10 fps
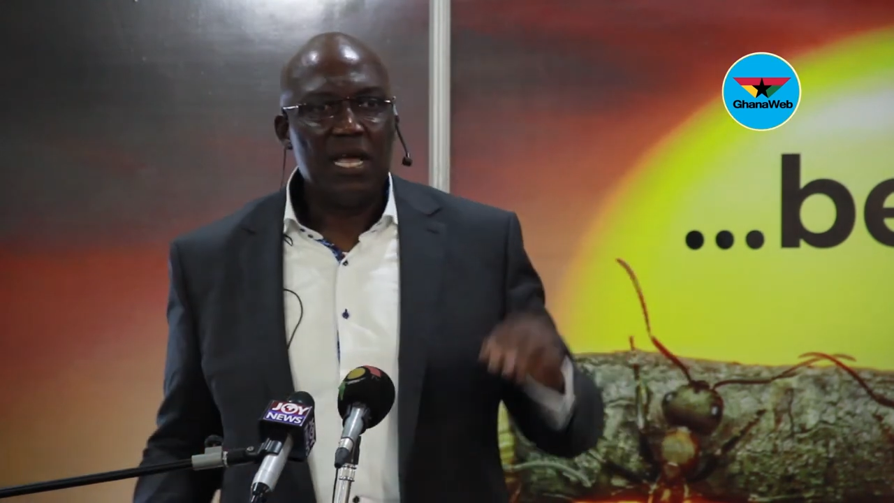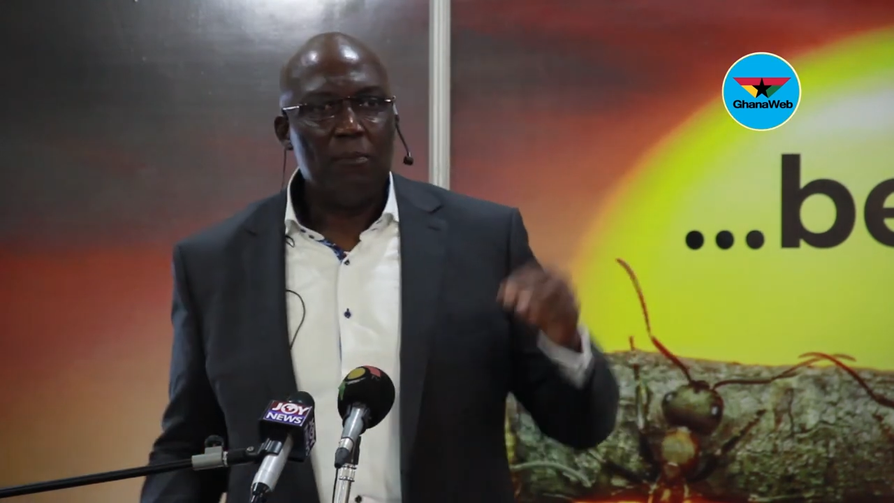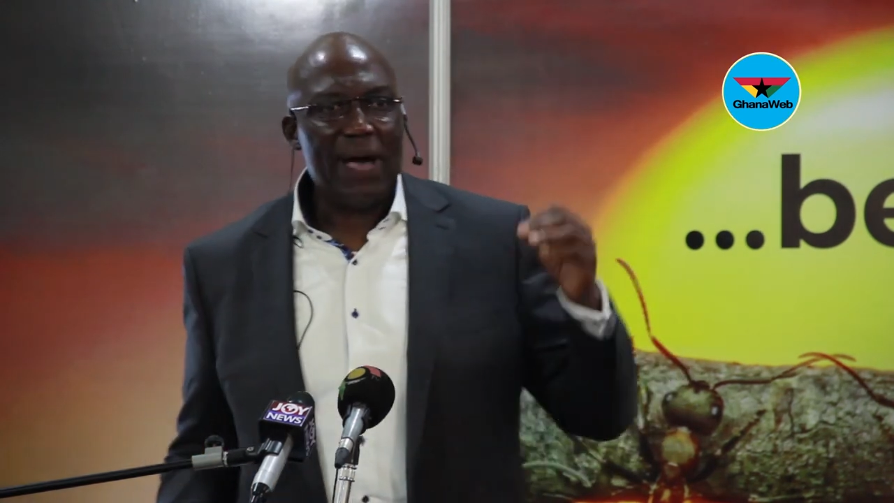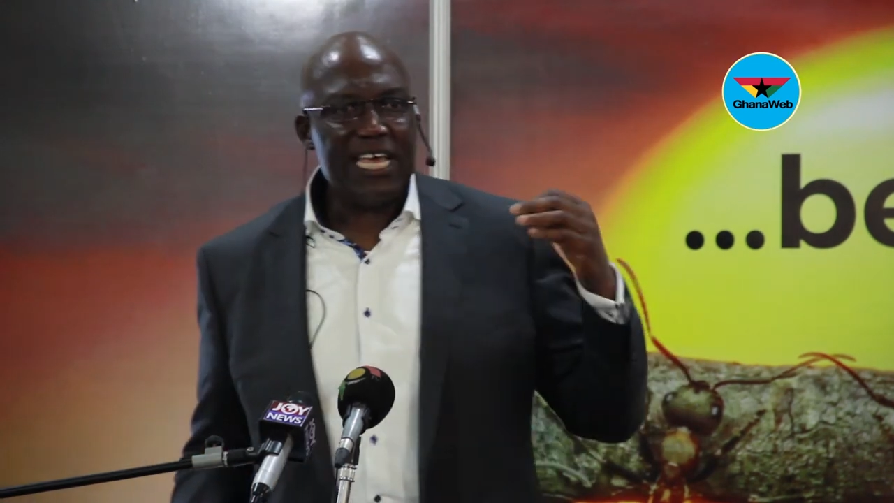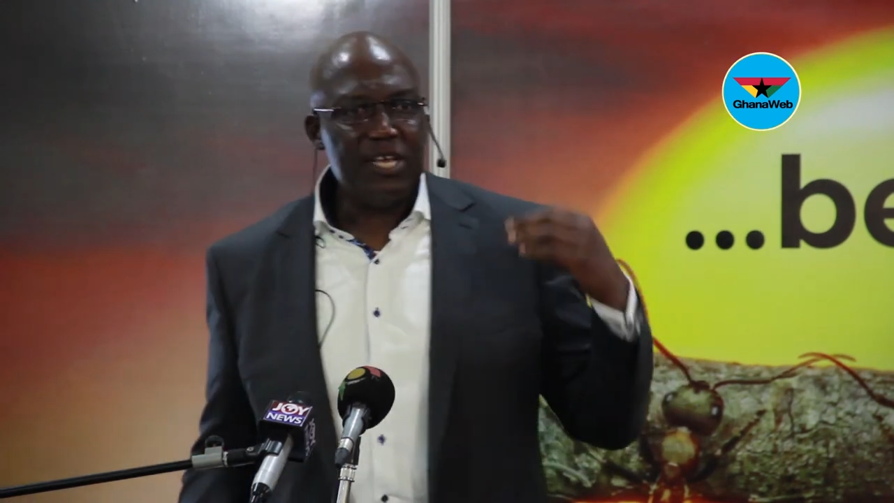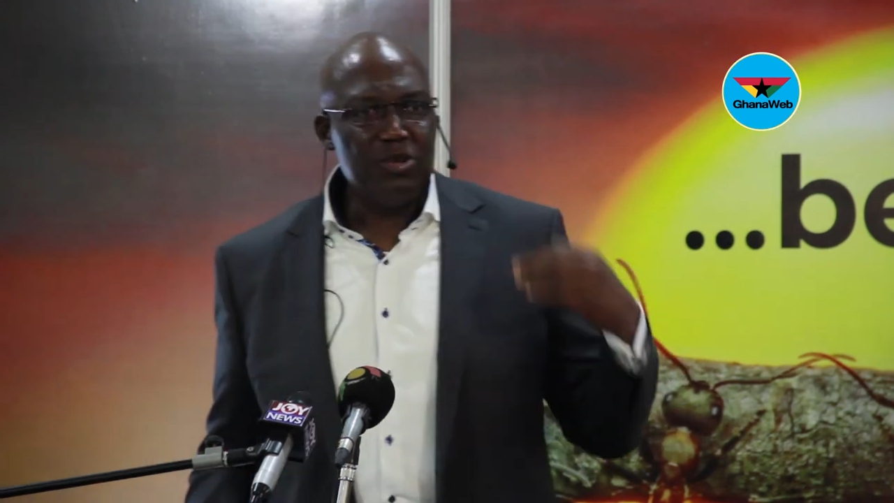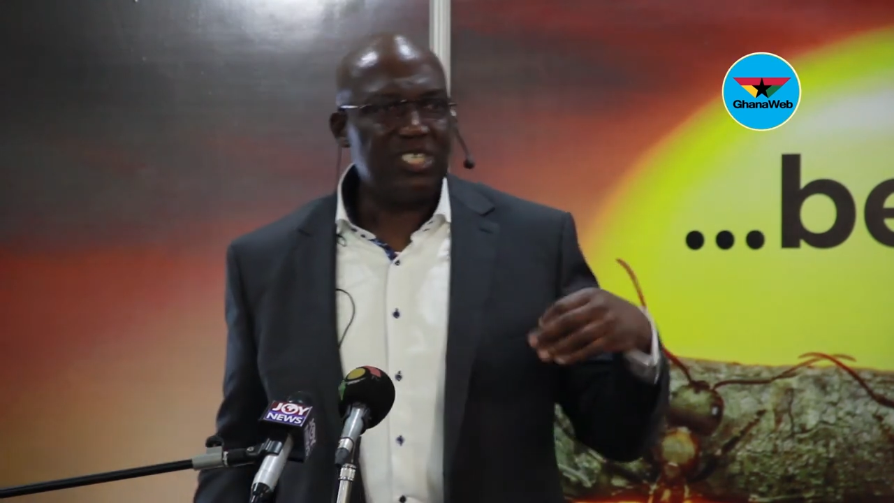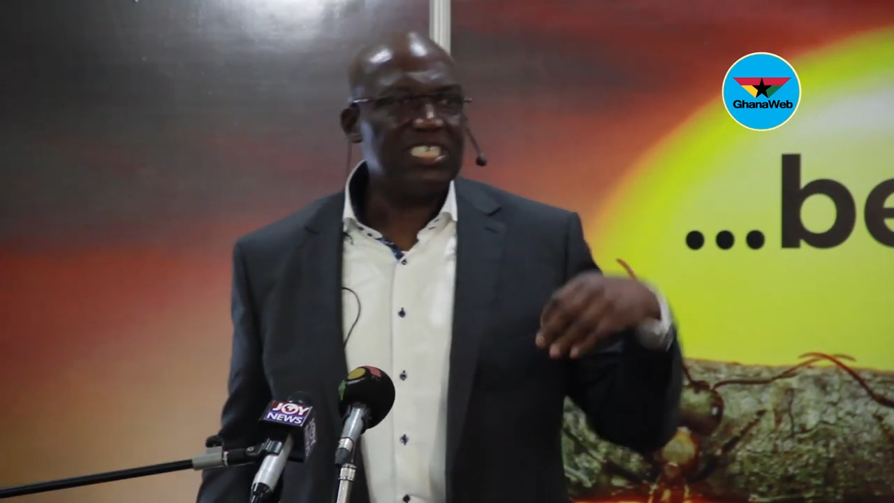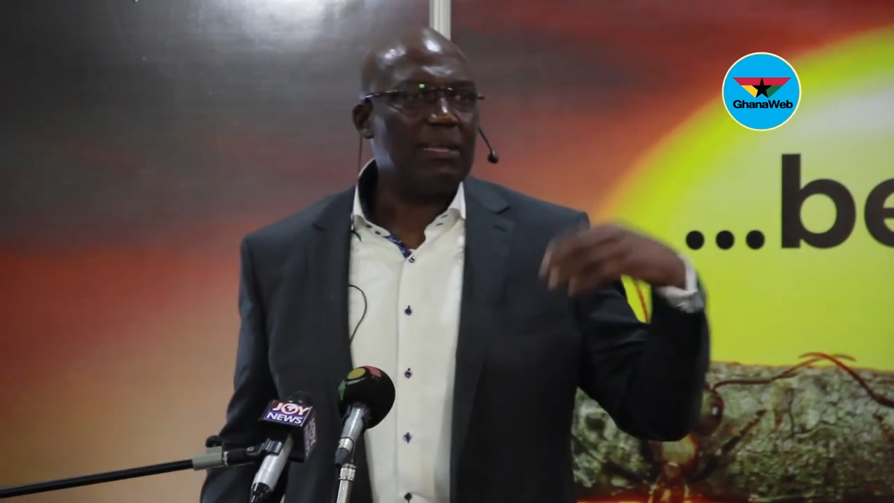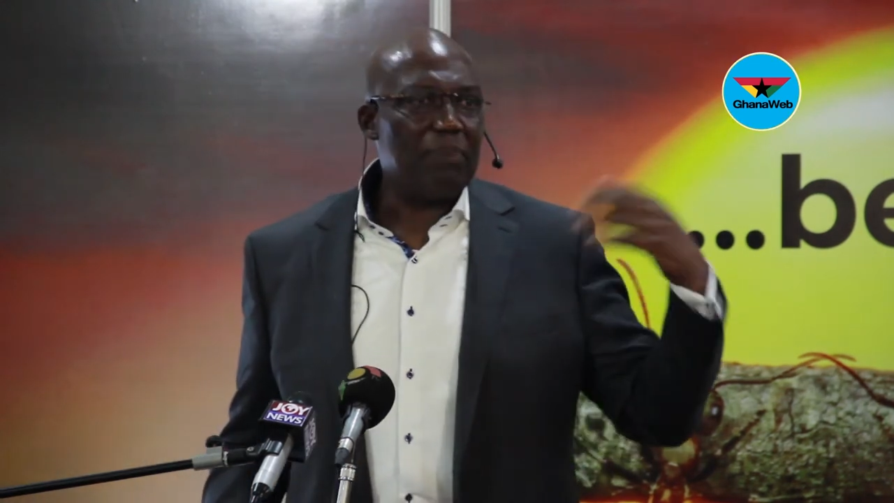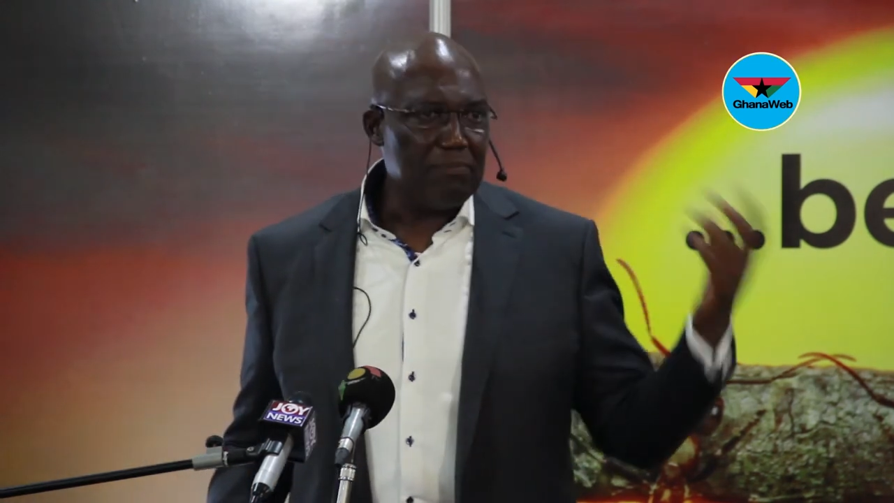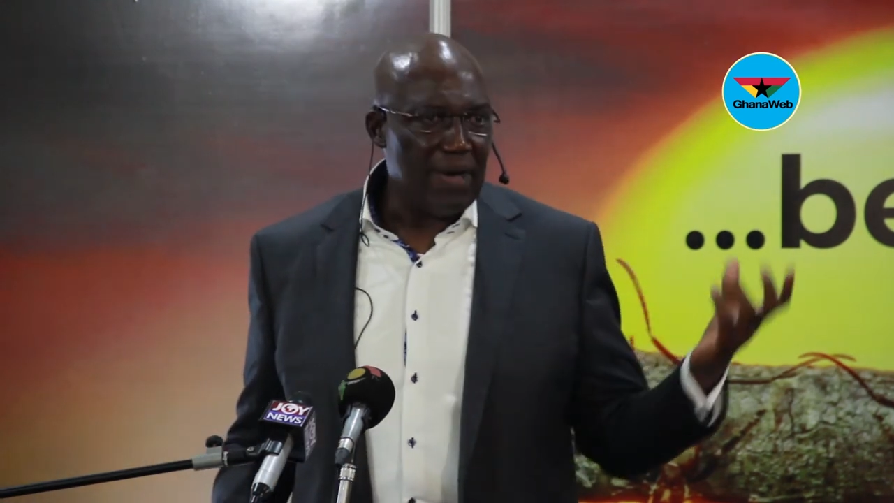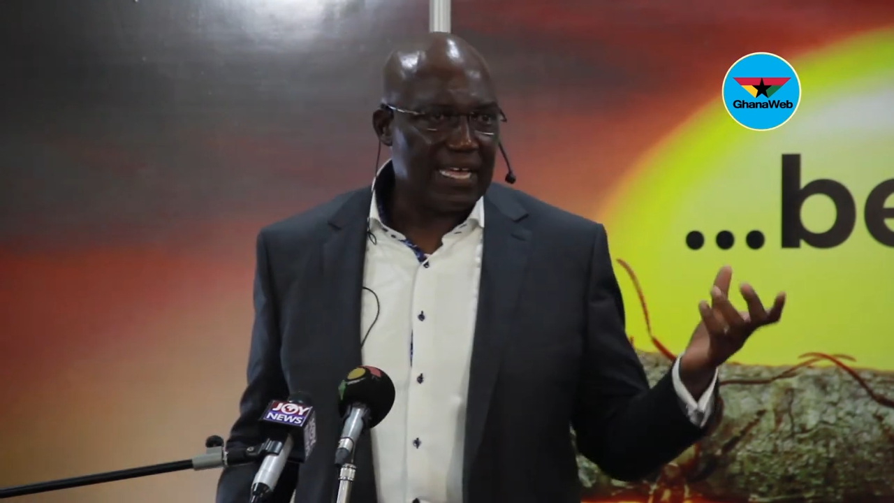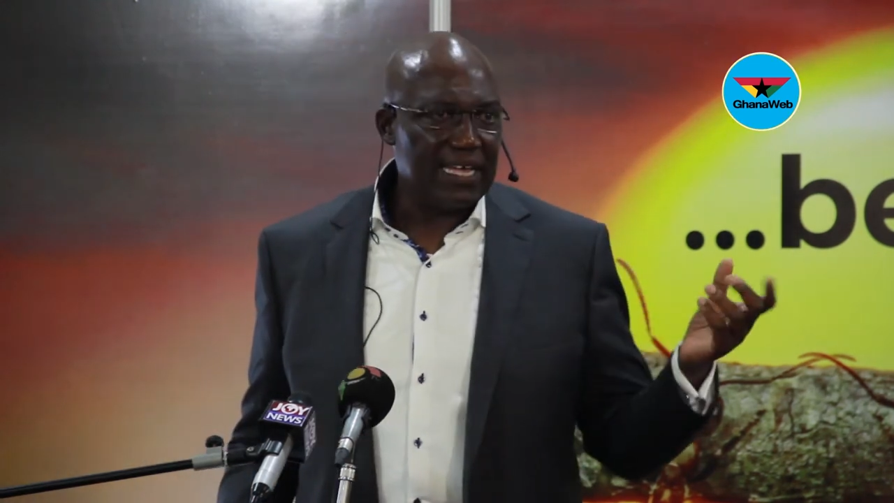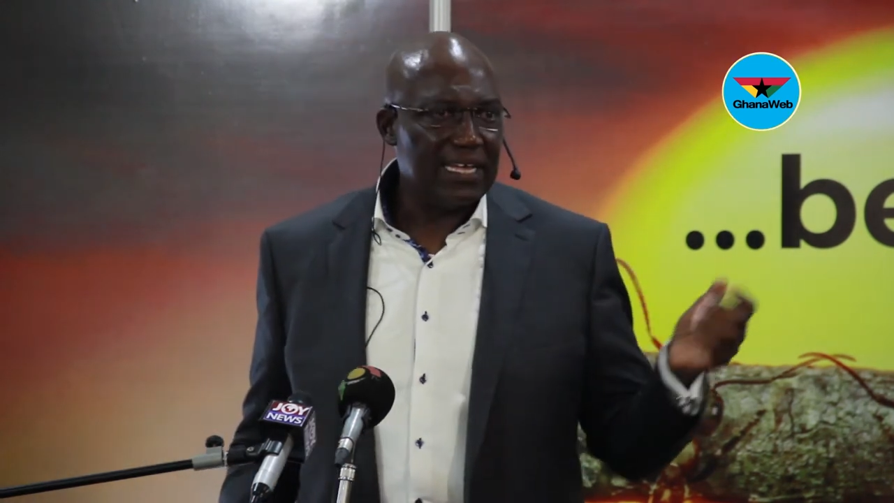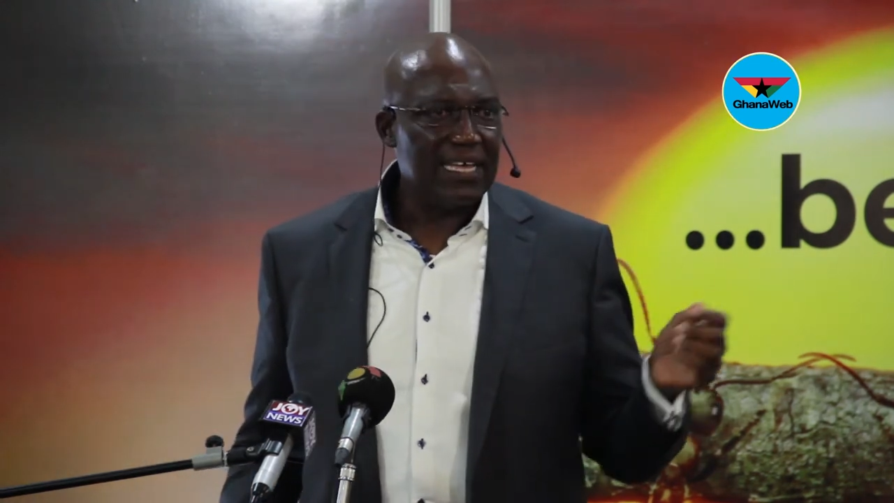But it uses the Big Mac.